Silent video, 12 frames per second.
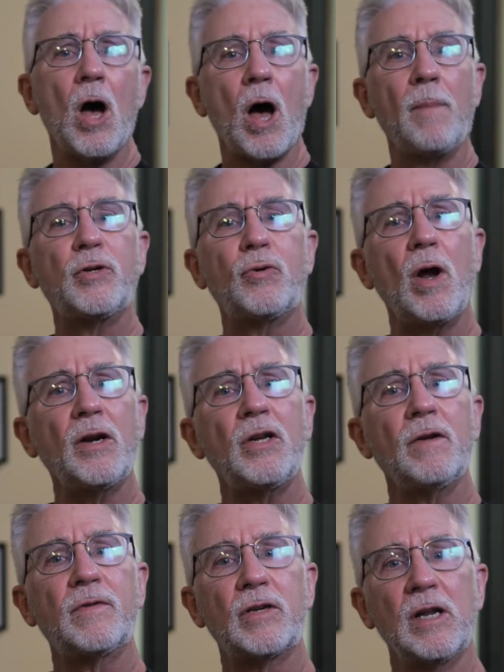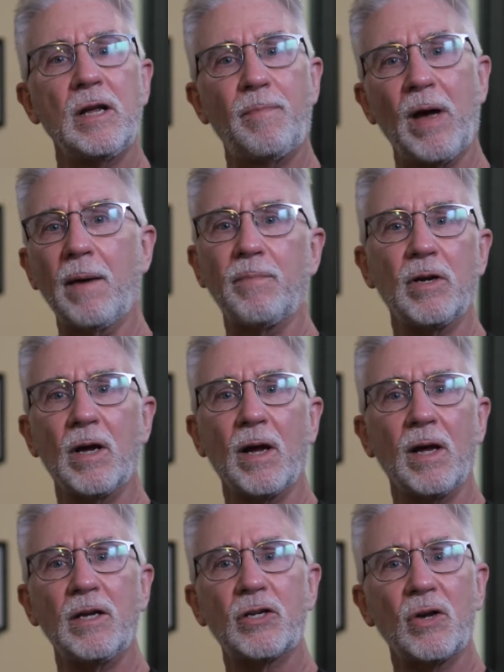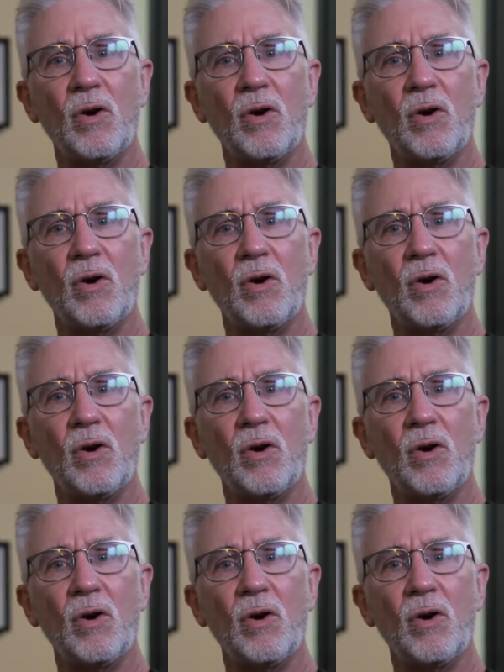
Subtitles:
Obstructive sleep apnea is